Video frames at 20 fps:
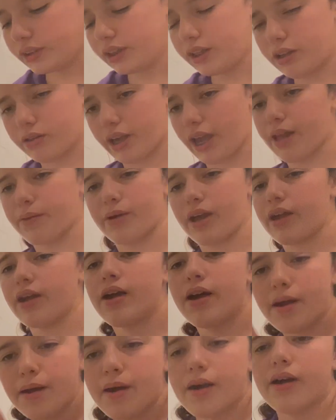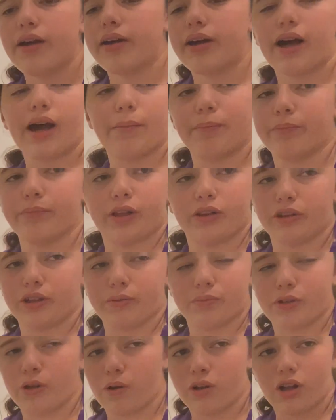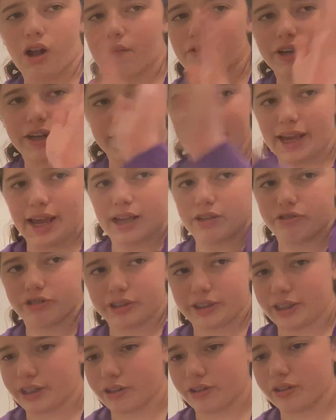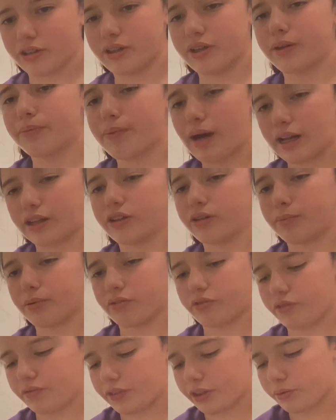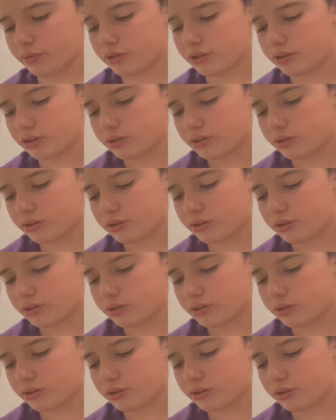Okay, anyway, I'm literally going off on a tangent here. Back to the book review.